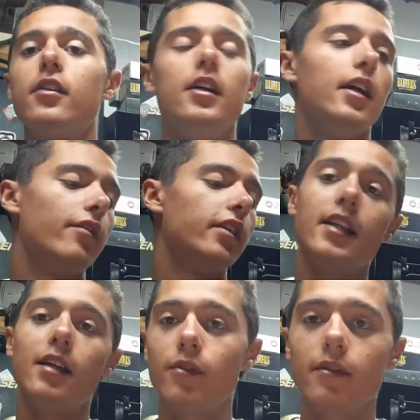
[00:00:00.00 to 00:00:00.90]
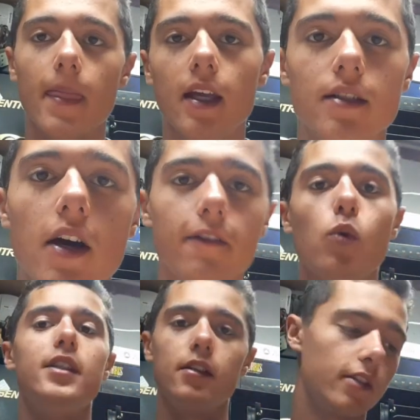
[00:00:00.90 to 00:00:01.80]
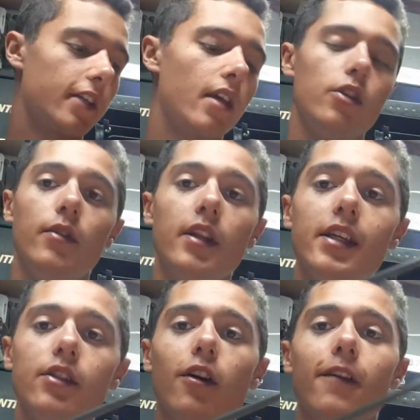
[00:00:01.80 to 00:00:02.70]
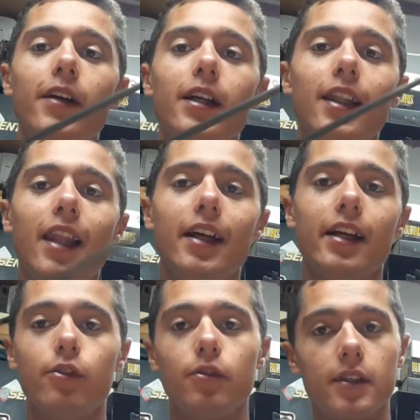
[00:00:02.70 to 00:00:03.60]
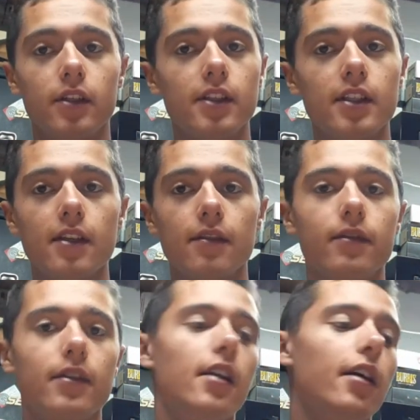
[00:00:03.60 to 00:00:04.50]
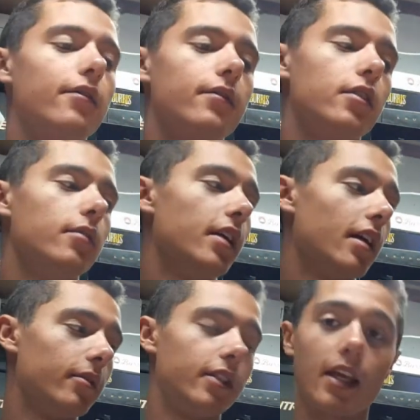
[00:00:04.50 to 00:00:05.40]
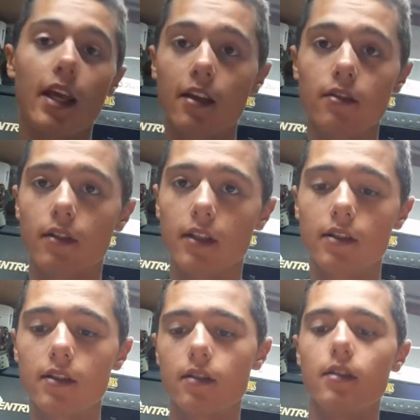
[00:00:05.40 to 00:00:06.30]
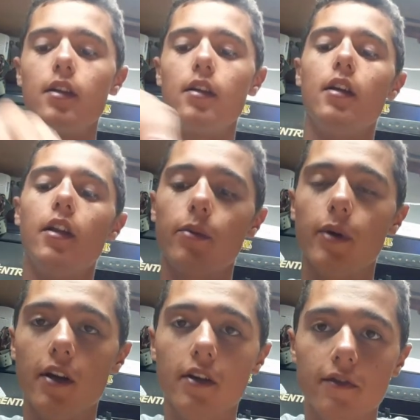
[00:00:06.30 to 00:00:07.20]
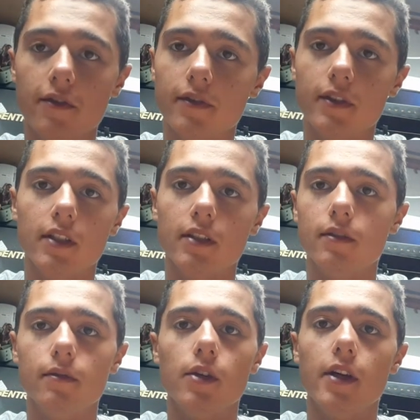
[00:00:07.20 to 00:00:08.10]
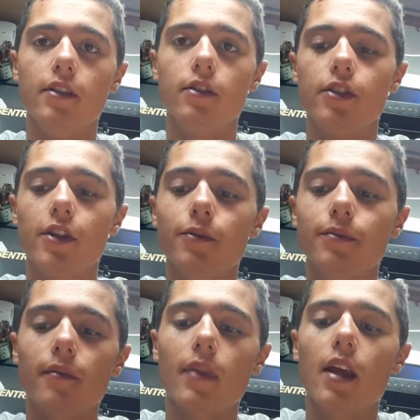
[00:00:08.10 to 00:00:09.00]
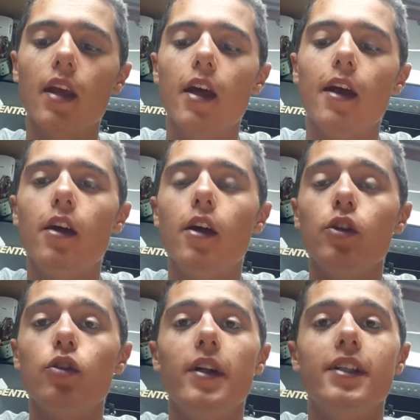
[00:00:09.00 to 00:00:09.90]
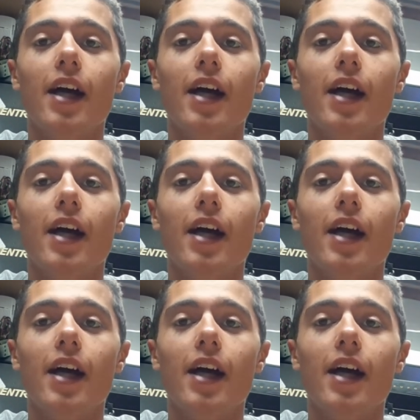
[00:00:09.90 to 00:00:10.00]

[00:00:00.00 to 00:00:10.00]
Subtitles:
and very light on front. It's 104 centimeters. So these are very light arrows, but they're stiff enough to be able to handle this 315 grains or so. So it is a